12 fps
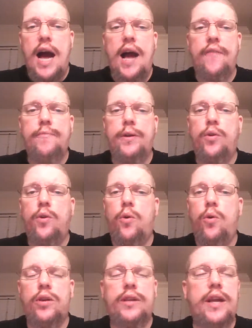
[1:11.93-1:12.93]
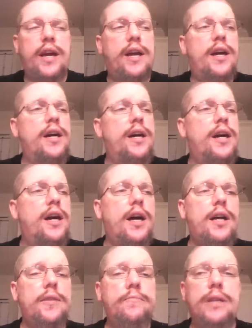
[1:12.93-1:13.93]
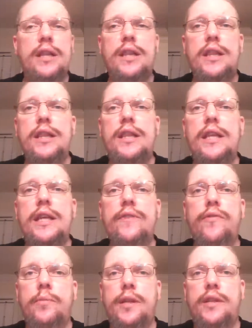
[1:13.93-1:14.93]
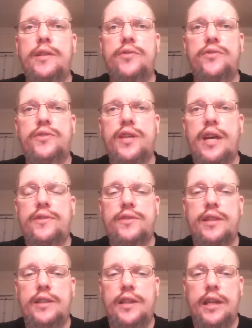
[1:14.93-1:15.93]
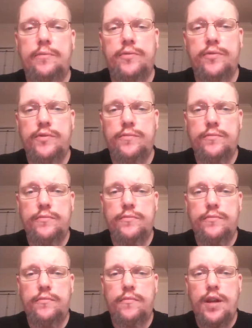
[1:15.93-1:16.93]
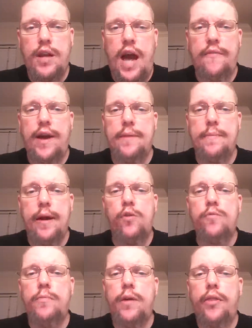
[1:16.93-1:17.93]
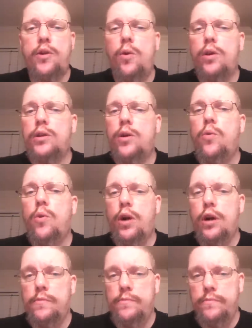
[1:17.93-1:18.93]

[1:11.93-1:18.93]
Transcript: I've been called unbelievably disgusting names. I've had my own mother called a whore